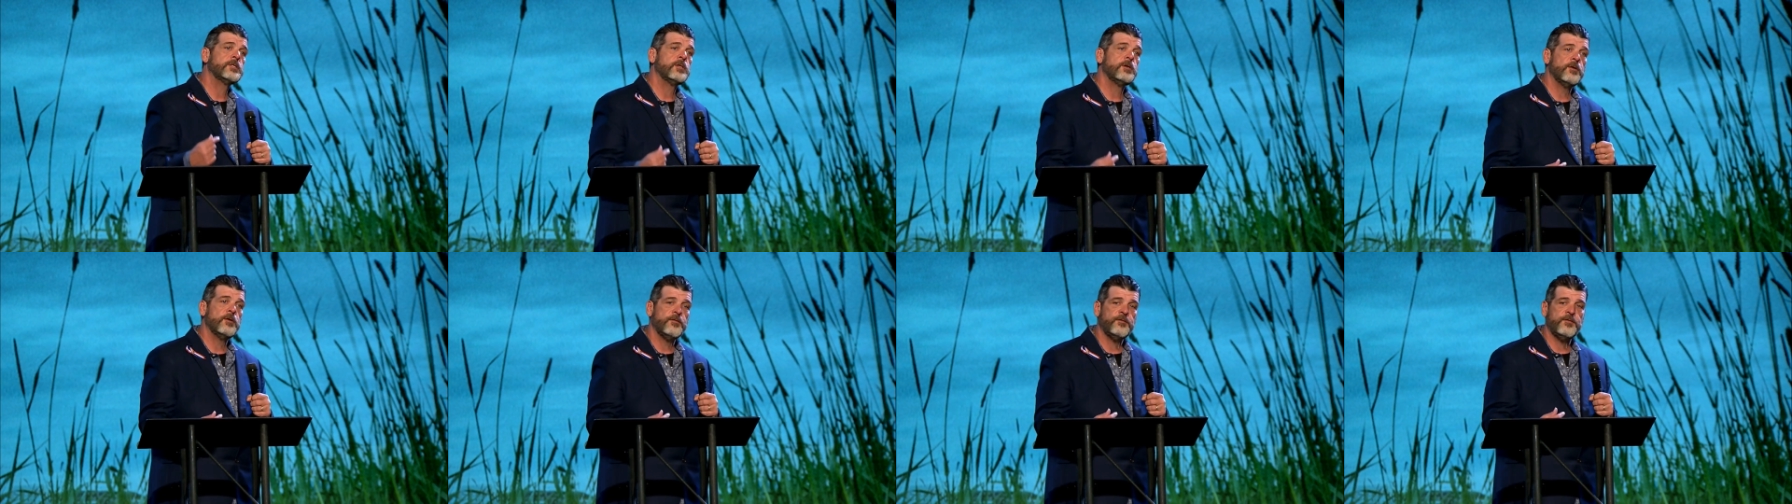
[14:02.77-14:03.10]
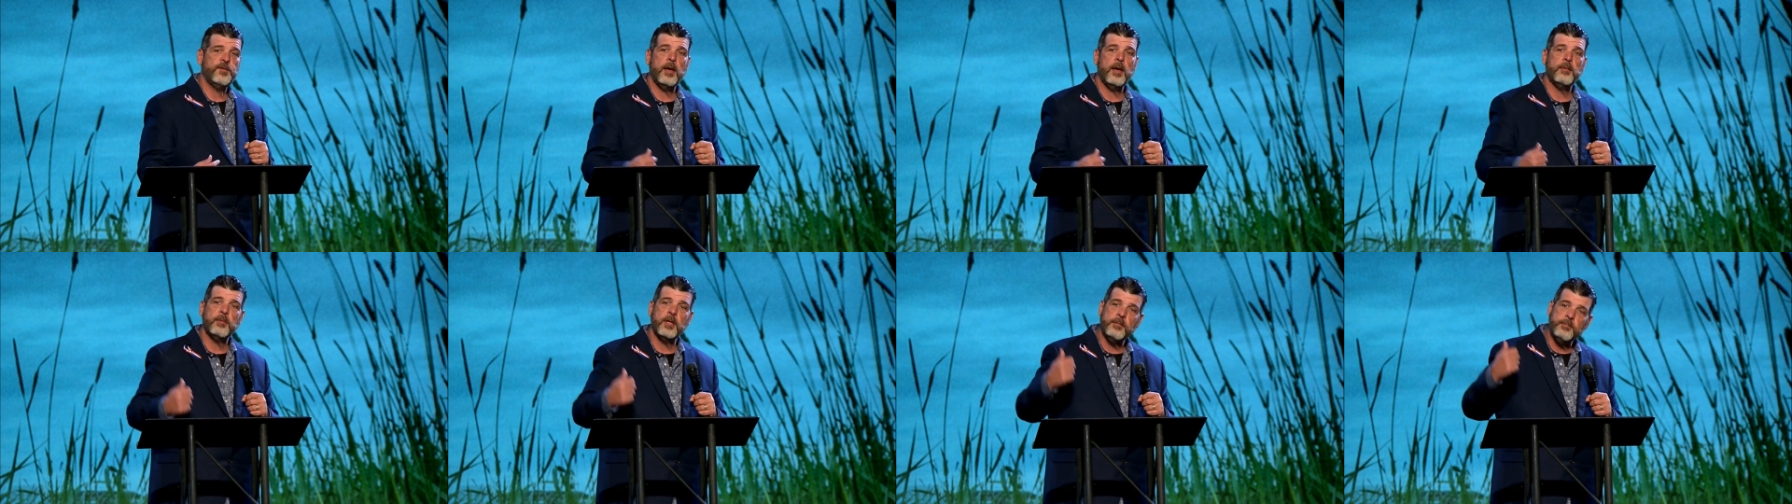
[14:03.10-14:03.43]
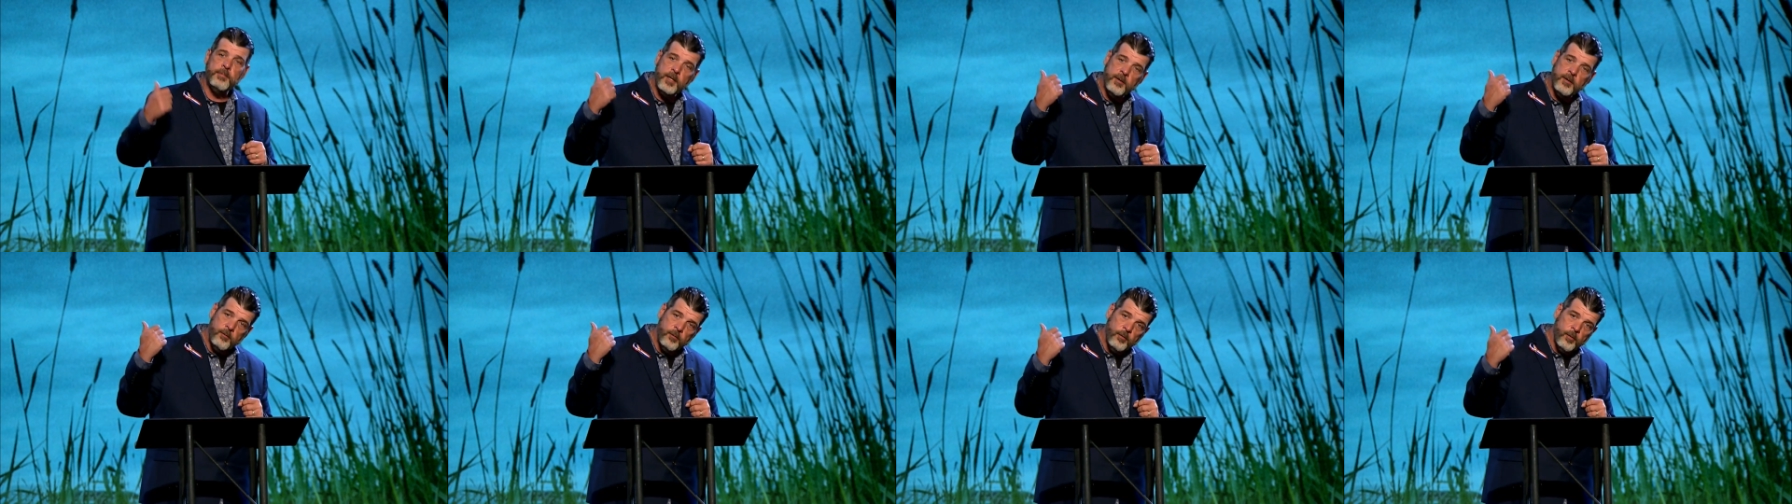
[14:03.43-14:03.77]
your family.
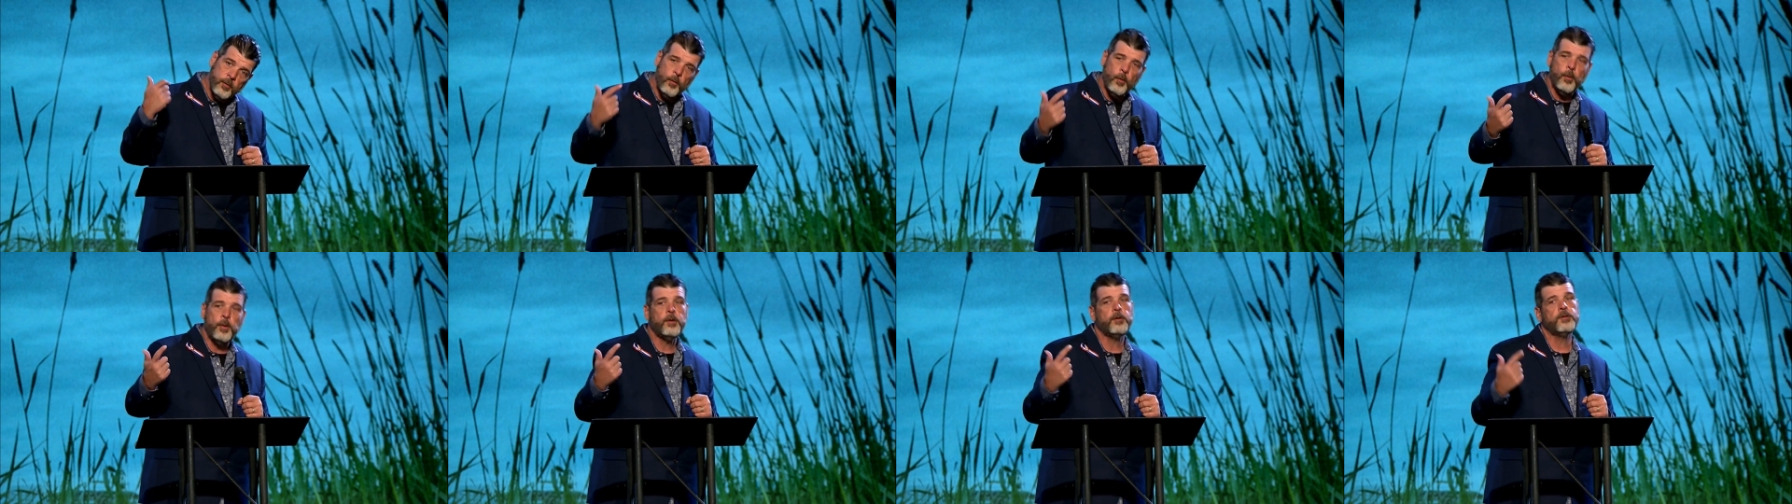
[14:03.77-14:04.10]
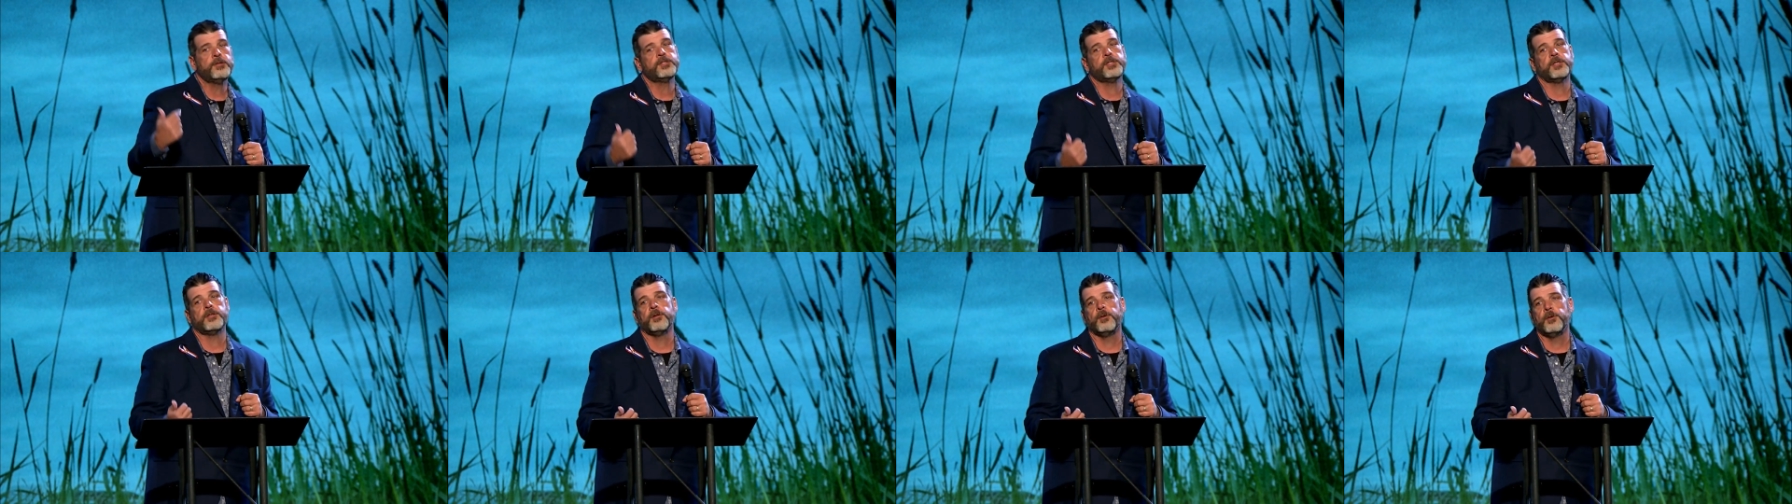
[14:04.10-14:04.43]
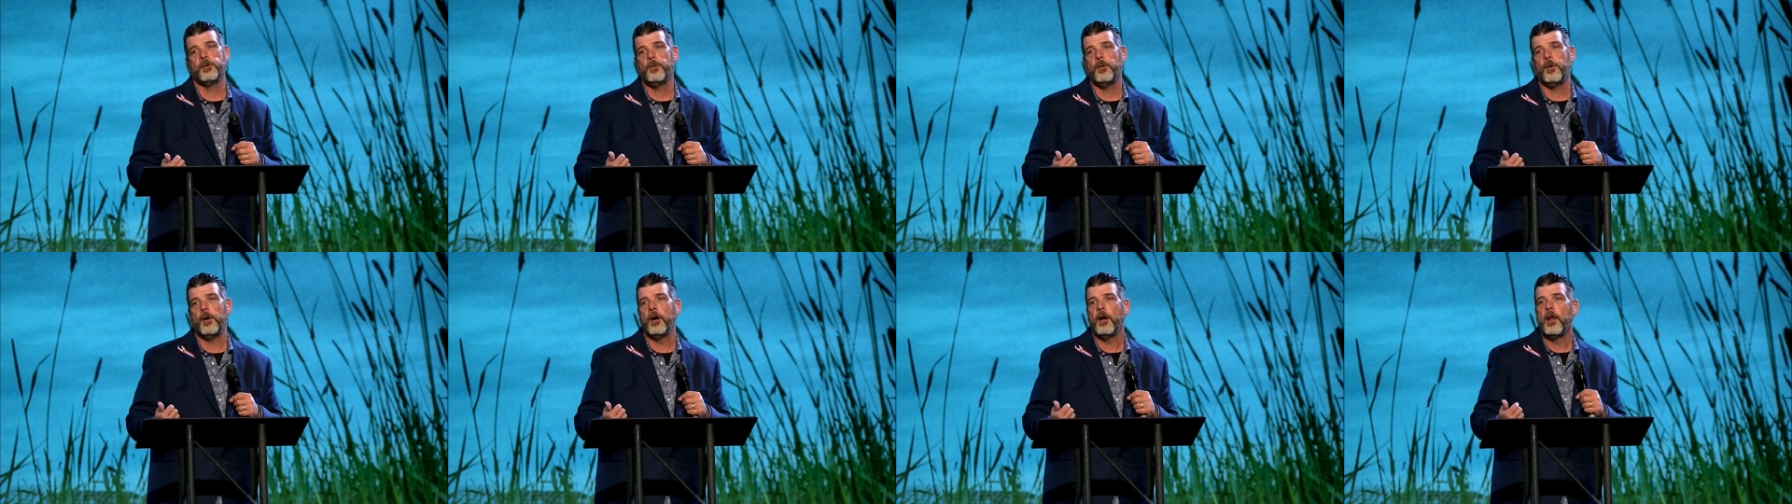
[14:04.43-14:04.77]
Be loyal to the
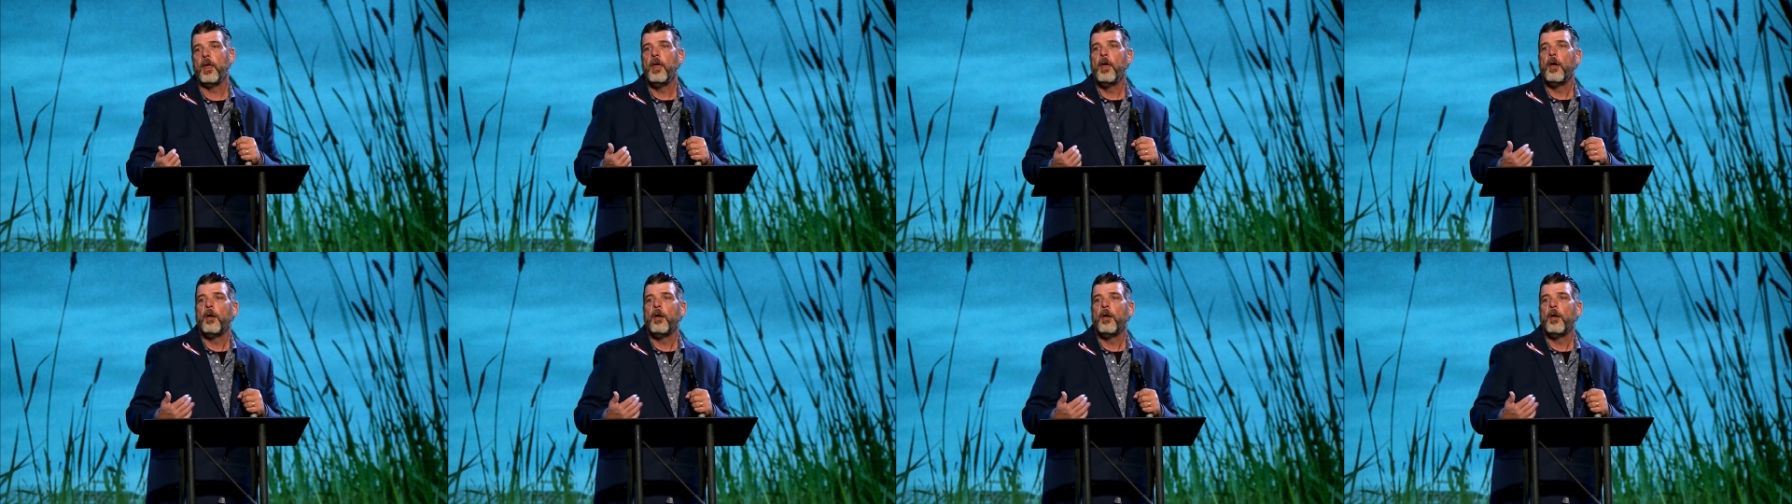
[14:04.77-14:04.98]
Lord.